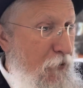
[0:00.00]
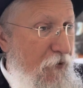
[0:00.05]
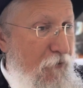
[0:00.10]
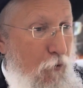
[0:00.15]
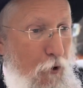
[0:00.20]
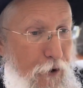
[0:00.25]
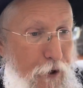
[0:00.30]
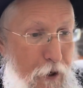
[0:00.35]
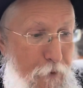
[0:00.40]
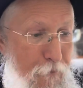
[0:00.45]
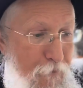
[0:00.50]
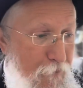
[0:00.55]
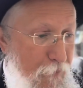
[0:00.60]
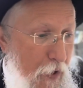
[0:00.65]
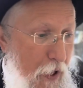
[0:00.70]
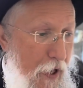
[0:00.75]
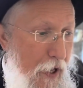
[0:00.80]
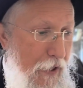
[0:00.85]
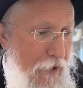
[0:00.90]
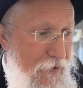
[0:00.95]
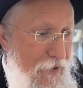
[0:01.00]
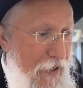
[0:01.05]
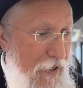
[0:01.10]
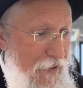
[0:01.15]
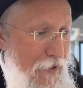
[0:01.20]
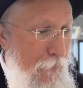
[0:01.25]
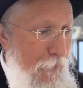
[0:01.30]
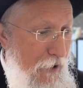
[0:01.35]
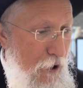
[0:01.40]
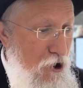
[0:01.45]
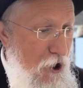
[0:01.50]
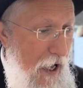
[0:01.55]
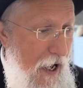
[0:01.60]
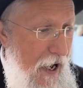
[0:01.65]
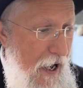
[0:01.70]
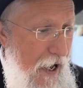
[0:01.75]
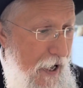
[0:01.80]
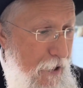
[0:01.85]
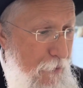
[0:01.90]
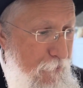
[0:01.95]
of water. It says the Ben Ish
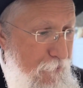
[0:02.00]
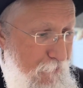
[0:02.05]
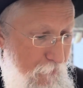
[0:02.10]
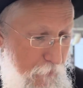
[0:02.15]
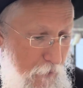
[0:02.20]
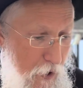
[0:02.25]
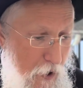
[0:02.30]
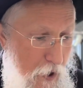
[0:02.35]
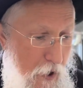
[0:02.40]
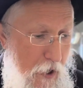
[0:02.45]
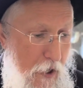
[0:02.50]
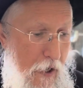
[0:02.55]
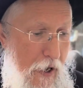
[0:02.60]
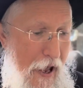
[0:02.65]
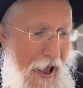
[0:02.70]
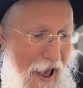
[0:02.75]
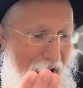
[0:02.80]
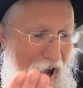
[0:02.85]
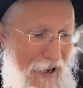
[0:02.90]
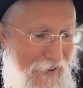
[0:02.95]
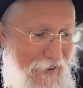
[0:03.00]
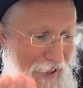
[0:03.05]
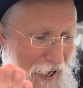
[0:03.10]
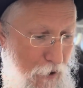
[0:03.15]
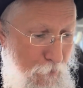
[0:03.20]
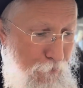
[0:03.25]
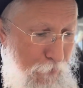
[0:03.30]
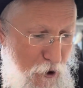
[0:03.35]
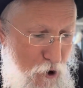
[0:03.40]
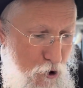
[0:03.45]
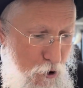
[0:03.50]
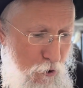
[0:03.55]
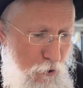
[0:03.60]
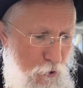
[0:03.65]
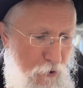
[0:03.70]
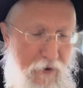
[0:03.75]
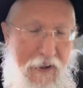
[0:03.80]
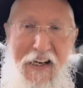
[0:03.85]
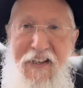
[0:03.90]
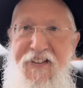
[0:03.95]
Chai, Adam
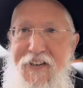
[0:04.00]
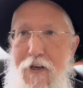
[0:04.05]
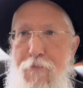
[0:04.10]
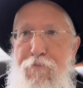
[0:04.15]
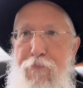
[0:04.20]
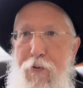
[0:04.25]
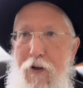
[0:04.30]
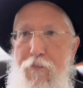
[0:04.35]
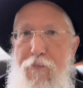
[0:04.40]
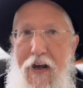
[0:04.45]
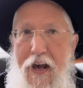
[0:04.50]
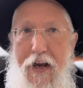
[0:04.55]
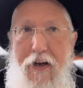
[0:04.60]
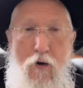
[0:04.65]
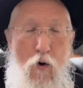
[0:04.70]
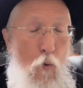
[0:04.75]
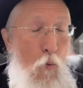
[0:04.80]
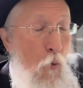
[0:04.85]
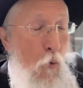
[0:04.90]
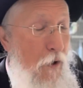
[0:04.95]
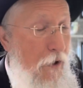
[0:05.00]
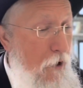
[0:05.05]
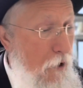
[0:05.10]
Pashut, a simple man, would